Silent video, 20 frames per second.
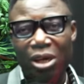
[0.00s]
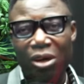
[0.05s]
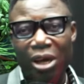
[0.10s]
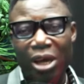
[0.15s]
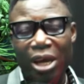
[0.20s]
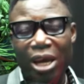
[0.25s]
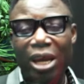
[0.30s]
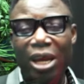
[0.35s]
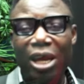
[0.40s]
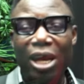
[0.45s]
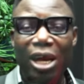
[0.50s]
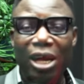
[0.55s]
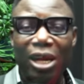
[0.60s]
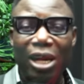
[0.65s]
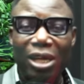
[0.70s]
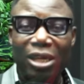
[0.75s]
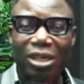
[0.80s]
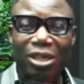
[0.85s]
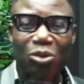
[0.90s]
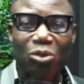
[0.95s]
okay? And
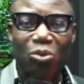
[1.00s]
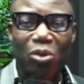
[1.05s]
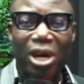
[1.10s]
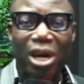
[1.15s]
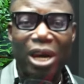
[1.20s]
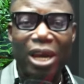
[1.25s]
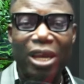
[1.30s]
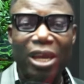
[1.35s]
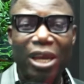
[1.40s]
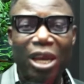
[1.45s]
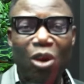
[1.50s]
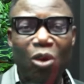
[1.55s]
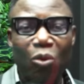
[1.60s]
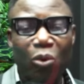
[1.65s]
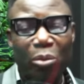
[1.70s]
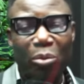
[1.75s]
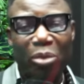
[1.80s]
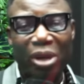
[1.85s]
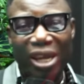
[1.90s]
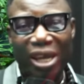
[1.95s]
that is why
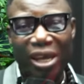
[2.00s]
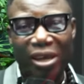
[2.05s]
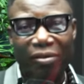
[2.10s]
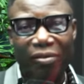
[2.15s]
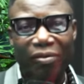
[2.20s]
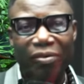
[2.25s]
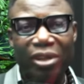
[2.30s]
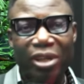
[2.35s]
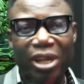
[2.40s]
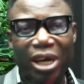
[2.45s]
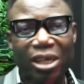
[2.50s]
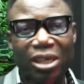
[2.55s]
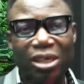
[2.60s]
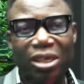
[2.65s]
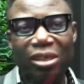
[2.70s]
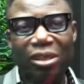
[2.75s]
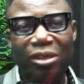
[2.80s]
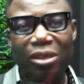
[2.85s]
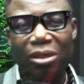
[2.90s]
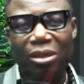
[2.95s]
we believe that
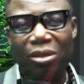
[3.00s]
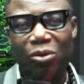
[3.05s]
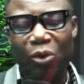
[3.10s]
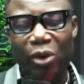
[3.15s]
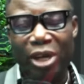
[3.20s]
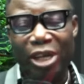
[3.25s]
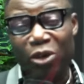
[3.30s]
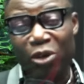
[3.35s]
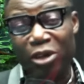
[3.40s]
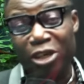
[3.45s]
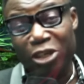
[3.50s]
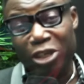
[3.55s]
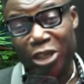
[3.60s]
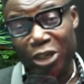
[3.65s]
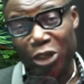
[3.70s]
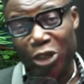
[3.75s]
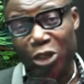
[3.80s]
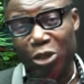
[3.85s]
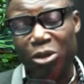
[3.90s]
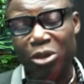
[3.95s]
we need to
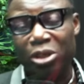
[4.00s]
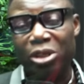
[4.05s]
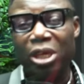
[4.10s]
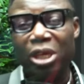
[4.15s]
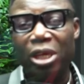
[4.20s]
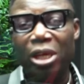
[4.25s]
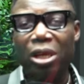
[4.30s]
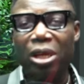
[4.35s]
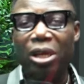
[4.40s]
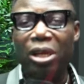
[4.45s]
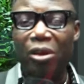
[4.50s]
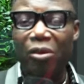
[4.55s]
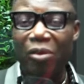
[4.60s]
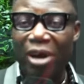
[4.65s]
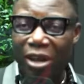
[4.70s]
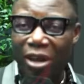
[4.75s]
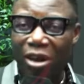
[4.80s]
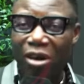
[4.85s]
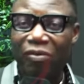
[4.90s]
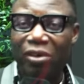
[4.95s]
institute the
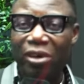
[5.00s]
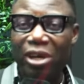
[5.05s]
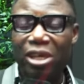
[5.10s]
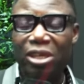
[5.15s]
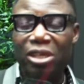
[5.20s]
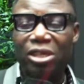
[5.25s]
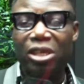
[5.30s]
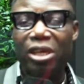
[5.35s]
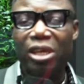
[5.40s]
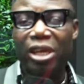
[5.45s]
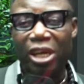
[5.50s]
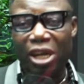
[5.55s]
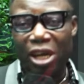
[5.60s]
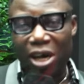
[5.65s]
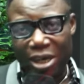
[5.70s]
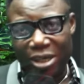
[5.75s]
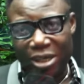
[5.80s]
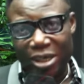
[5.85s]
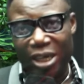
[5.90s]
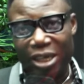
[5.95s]
right governance in
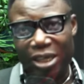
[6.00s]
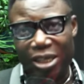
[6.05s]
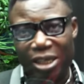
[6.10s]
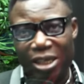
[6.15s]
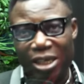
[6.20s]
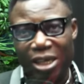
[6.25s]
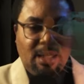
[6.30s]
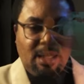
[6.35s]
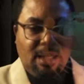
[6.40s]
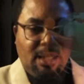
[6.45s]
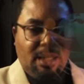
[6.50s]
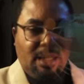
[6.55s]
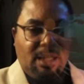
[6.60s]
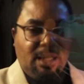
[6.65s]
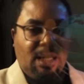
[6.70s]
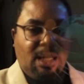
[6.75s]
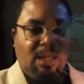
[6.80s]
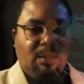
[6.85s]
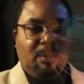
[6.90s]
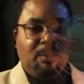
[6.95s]
our state.
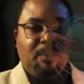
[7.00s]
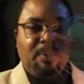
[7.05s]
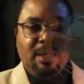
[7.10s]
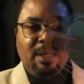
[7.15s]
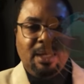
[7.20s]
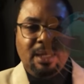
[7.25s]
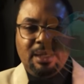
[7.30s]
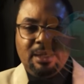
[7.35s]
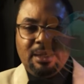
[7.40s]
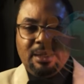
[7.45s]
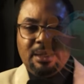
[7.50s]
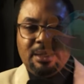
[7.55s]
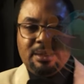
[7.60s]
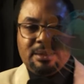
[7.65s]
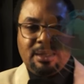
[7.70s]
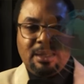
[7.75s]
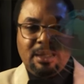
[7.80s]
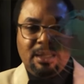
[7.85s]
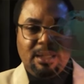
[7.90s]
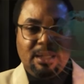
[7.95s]
Uh, our plan
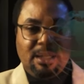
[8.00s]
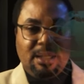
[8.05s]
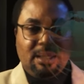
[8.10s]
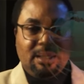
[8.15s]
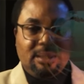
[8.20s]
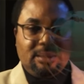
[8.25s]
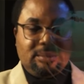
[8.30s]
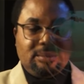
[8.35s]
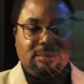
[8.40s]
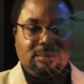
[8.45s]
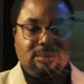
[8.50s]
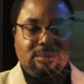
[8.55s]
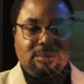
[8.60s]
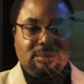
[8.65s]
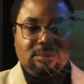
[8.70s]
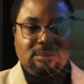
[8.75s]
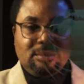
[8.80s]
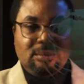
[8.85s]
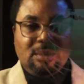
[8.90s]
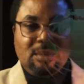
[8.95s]
is, uh,
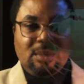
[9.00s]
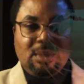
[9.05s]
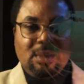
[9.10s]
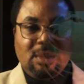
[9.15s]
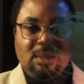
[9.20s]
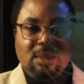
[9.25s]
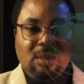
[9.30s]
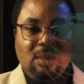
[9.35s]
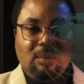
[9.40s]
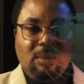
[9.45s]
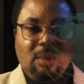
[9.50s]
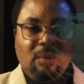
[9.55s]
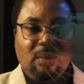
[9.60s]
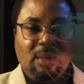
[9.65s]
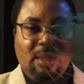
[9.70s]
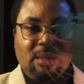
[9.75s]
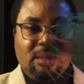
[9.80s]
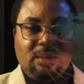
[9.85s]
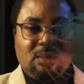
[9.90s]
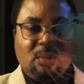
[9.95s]
number
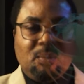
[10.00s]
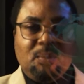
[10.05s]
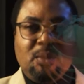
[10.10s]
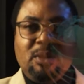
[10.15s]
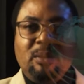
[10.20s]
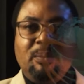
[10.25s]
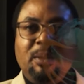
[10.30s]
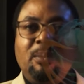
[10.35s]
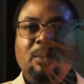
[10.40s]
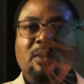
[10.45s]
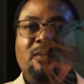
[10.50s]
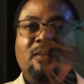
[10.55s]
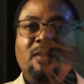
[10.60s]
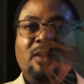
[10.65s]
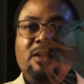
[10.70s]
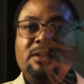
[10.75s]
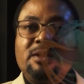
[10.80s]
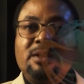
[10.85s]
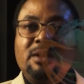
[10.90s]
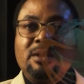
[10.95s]
one, to put people
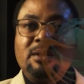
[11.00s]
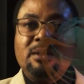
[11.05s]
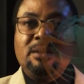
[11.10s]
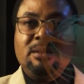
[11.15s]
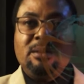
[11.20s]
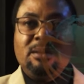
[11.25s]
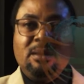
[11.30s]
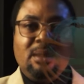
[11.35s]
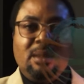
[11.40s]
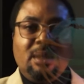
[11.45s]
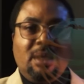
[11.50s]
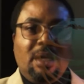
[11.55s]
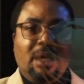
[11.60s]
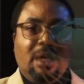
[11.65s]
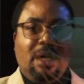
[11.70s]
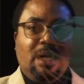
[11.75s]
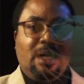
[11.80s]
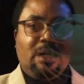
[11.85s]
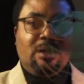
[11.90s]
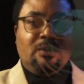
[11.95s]
first
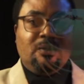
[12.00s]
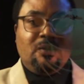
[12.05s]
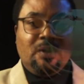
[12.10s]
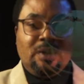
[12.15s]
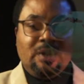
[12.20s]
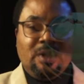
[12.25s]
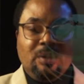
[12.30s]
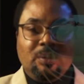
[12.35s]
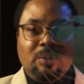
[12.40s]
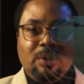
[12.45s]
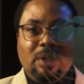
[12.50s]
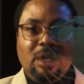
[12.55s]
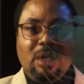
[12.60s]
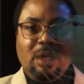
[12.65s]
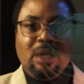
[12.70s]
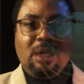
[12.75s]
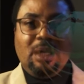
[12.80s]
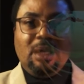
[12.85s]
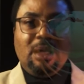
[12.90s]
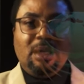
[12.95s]
and for the
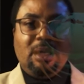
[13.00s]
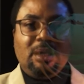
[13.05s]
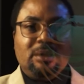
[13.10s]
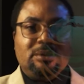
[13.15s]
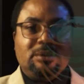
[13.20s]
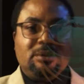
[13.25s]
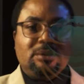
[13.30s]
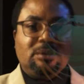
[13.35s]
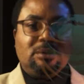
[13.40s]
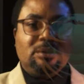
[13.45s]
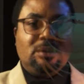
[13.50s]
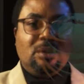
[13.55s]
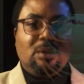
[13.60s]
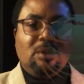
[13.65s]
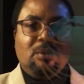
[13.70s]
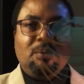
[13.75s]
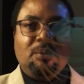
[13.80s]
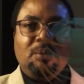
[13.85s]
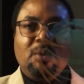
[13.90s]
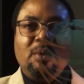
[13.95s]
uh,
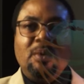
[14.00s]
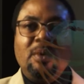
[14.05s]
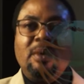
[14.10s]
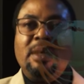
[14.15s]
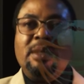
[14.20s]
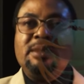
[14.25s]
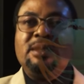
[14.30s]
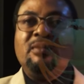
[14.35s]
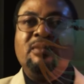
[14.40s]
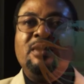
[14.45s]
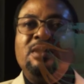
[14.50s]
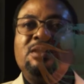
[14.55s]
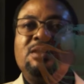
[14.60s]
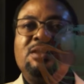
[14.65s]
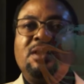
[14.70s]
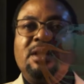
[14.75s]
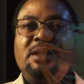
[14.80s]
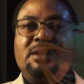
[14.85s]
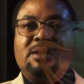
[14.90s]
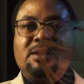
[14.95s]
progressive
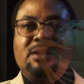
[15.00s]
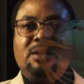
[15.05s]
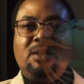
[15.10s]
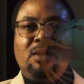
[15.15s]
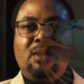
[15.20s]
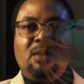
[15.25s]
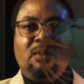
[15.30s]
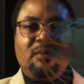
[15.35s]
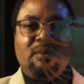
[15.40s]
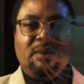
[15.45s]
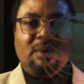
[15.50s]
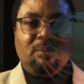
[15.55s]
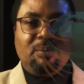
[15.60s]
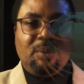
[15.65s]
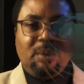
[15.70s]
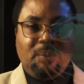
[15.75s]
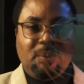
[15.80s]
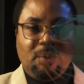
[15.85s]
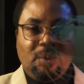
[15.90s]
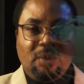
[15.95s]
interest of the
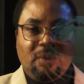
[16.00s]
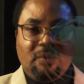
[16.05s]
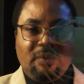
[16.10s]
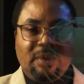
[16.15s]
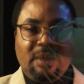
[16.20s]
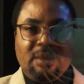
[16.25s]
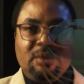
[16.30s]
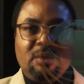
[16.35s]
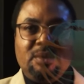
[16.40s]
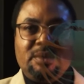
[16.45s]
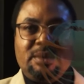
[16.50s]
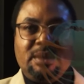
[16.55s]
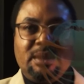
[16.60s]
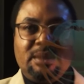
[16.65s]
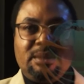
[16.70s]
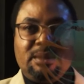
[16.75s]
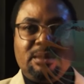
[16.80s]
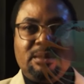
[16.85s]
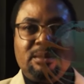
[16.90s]
people of the State.